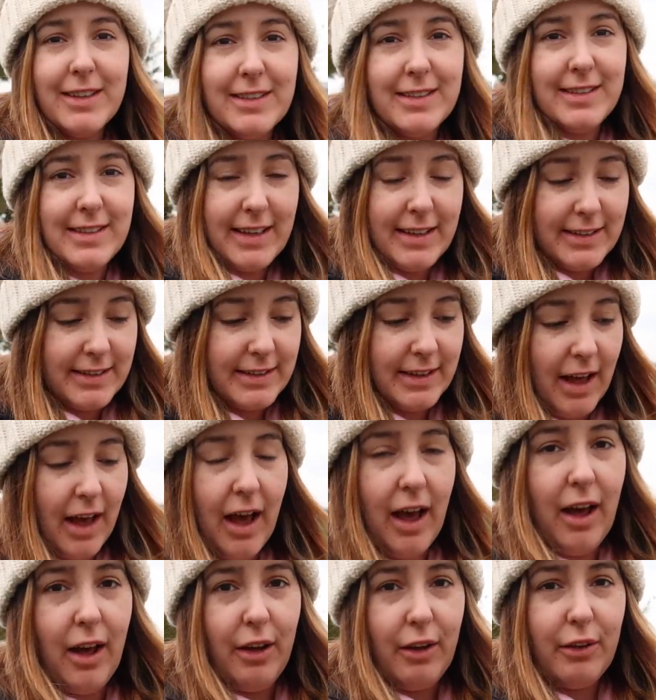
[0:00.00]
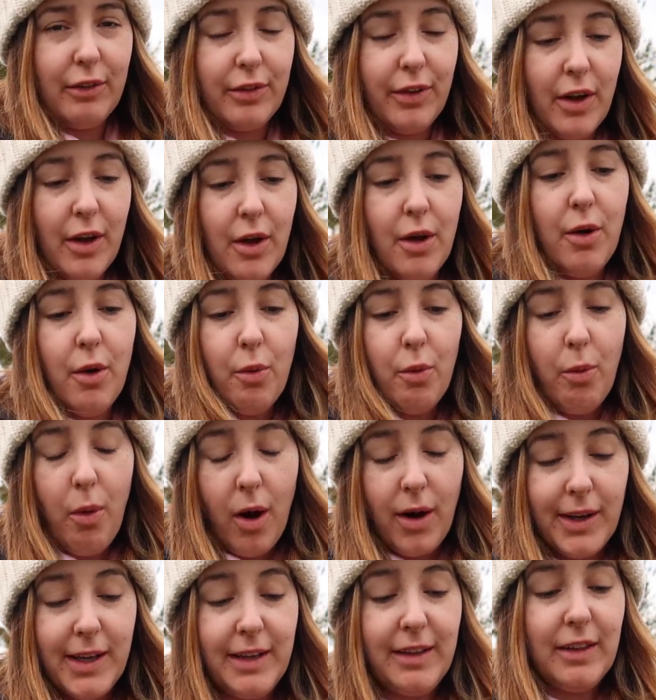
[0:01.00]
consists of
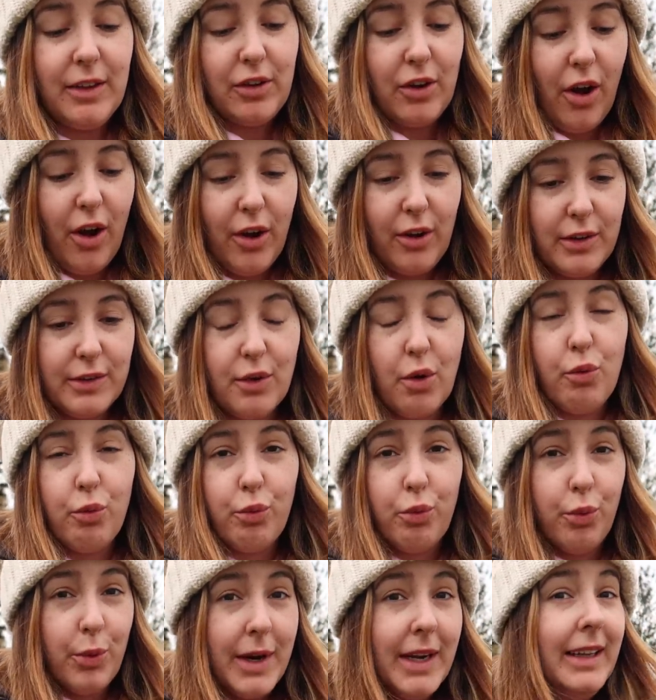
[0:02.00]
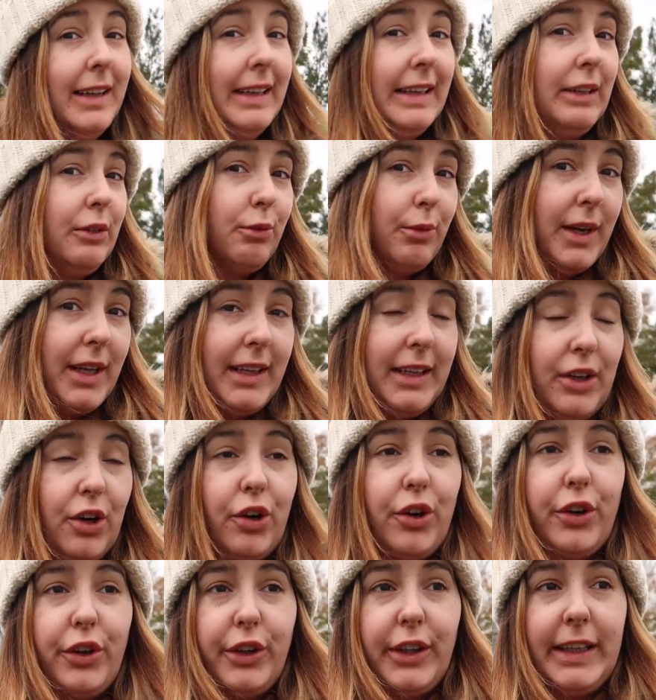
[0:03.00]
walking the dogs really, really
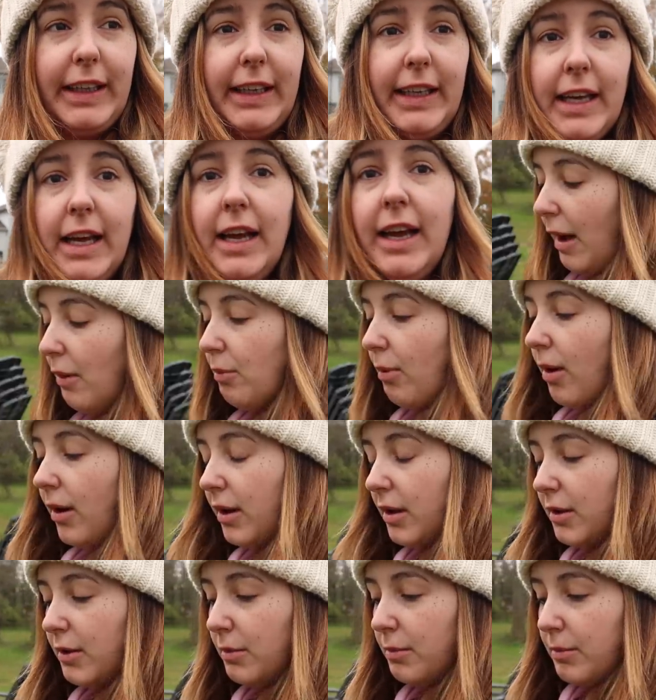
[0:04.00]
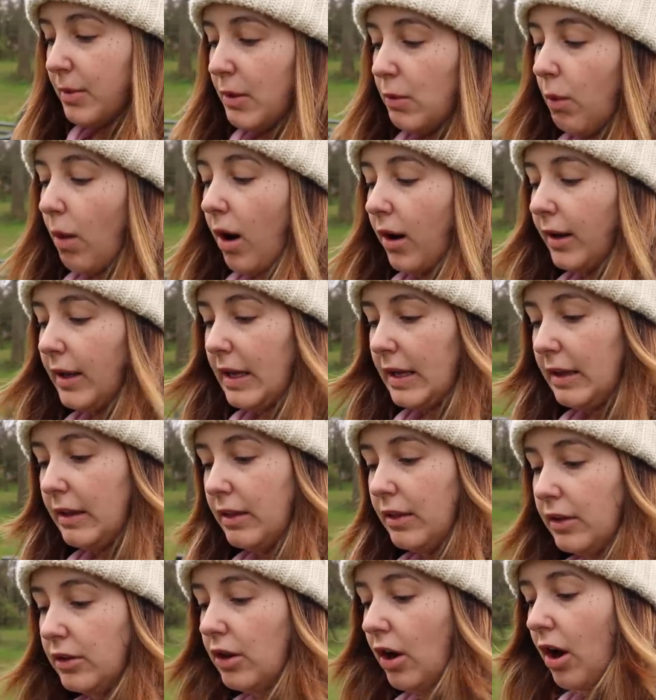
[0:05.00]
early. I wanna be
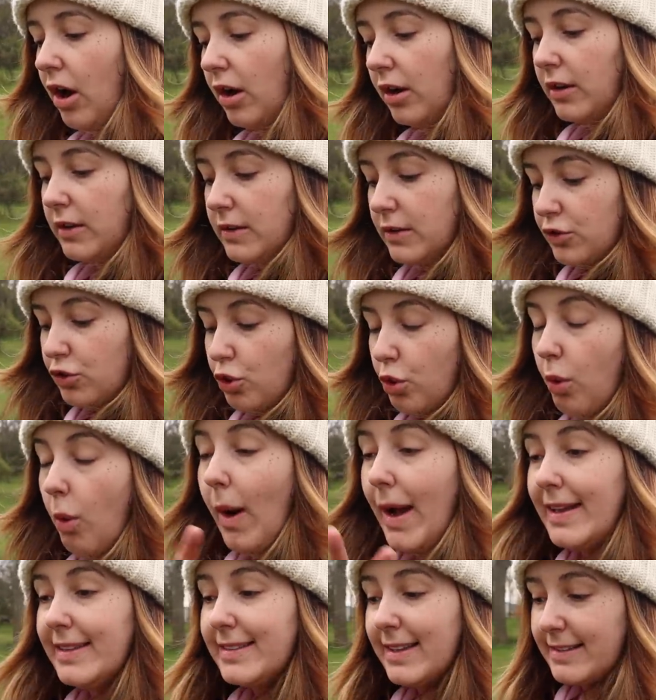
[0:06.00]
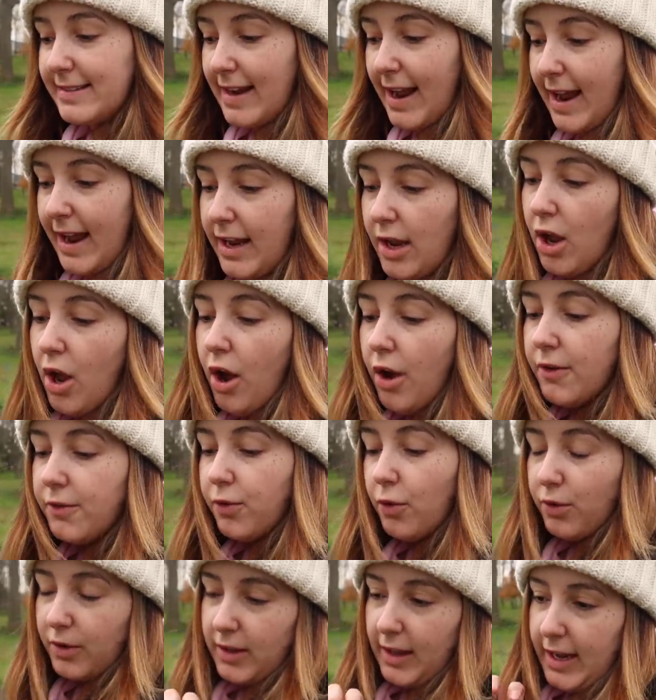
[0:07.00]
walking the dogs twice a day
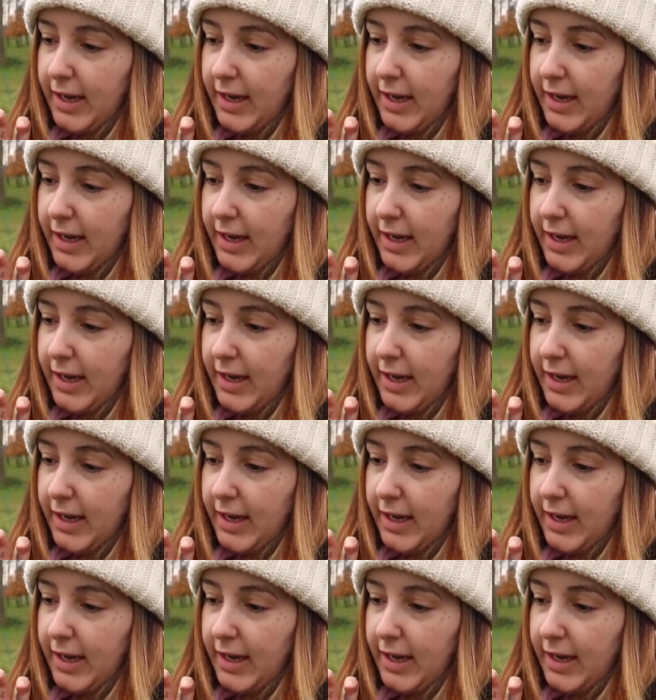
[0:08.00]
for